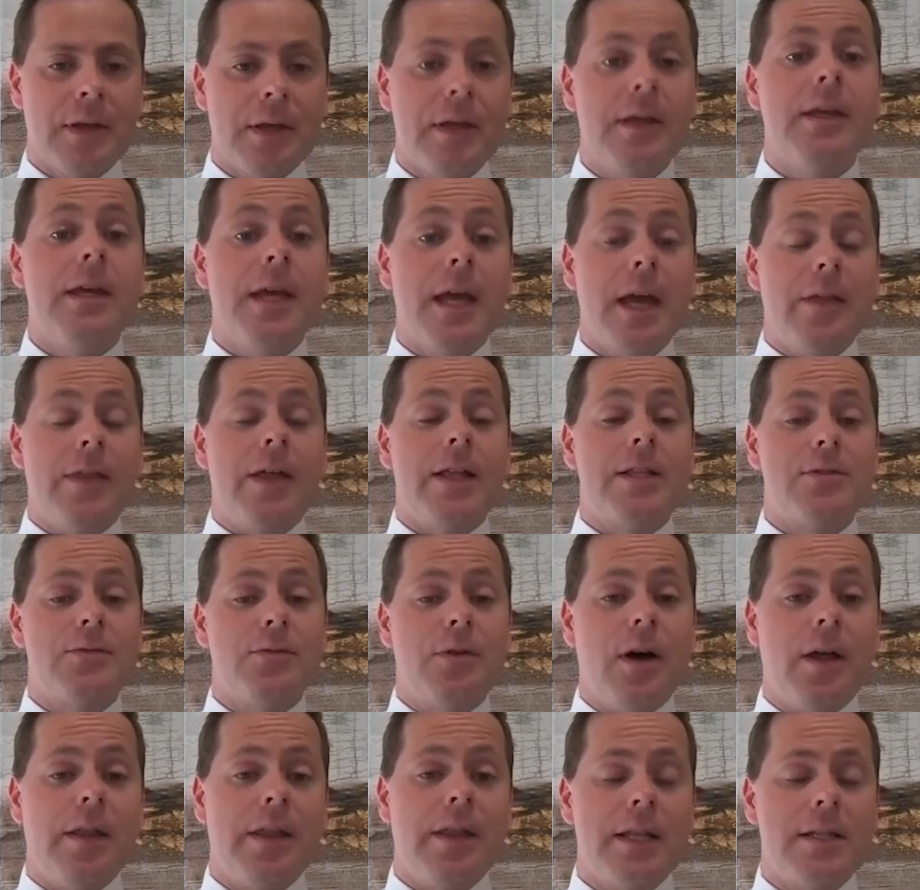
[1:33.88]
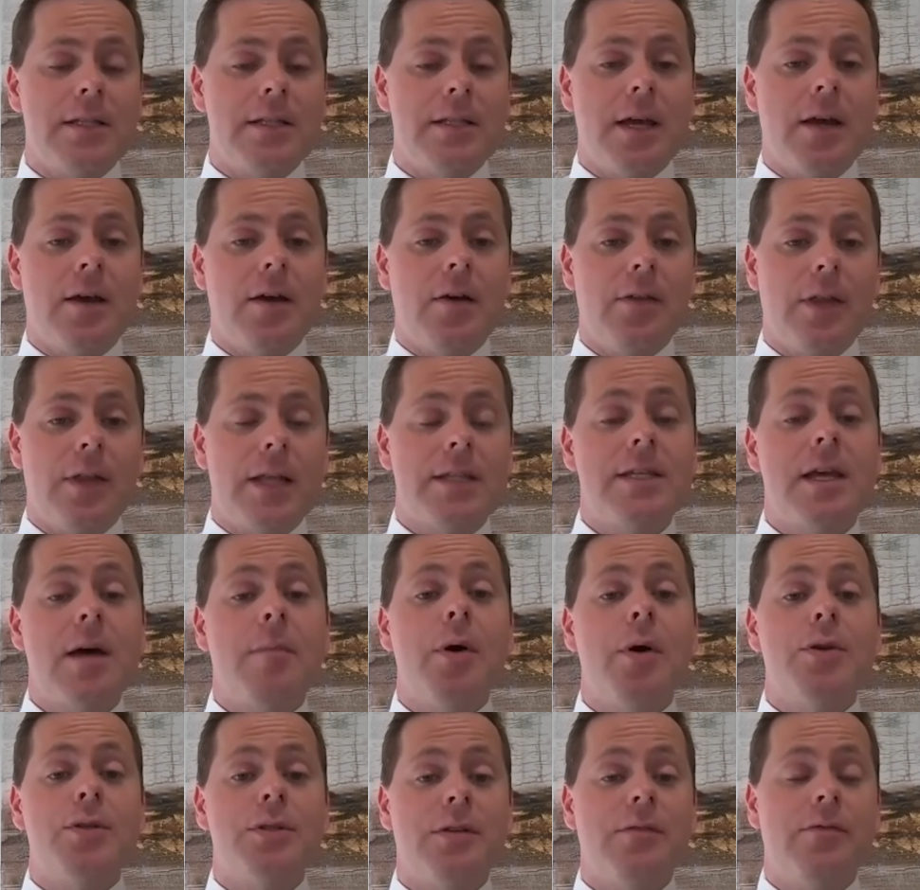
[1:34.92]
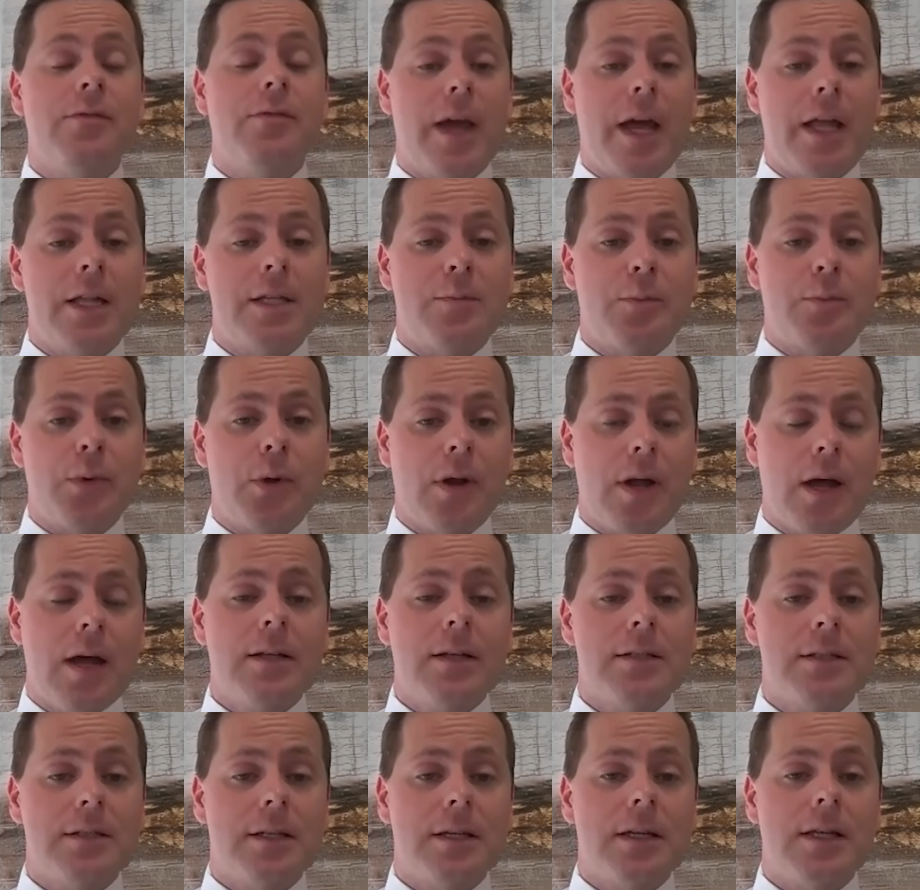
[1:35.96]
Yeah, that's right. That's our most advanced product.